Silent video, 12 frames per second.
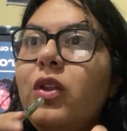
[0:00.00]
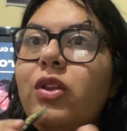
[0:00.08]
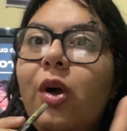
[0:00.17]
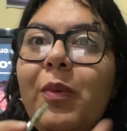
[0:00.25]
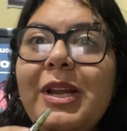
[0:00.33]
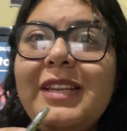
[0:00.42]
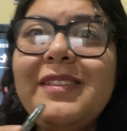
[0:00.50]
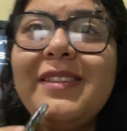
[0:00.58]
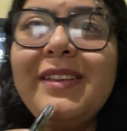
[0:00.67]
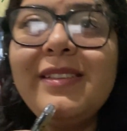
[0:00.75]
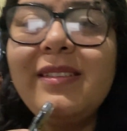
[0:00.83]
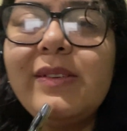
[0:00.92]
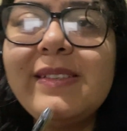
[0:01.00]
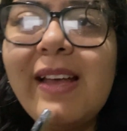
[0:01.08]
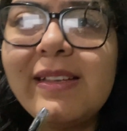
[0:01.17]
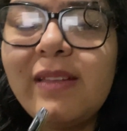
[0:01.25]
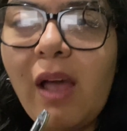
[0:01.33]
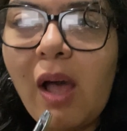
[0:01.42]
No one in this series
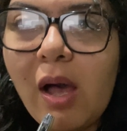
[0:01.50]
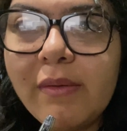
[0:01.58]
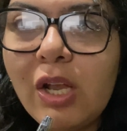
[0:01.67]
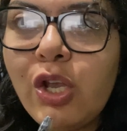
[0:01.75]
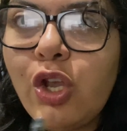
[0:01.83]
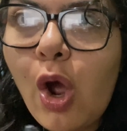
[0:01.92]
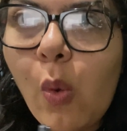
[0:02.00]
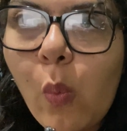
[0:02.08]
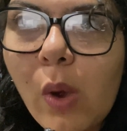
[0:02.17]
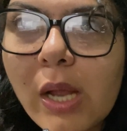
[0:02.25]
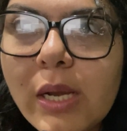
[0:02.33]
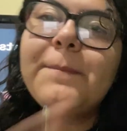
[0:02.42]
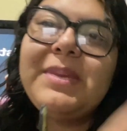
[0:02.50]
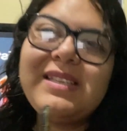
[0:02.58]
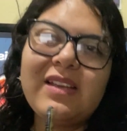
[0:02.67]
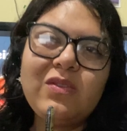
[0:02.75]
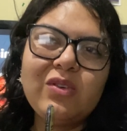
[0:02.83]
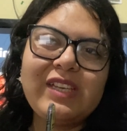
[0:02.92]
has a hobby. No one.
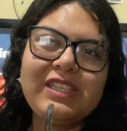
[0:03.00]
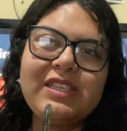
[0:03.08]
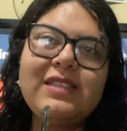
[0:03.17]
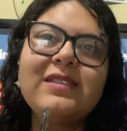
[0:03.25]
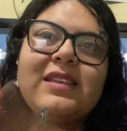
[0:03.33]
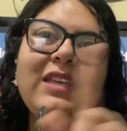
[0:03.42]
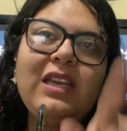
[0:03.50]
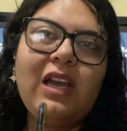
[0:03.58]
Besides Hugo Sanchez, he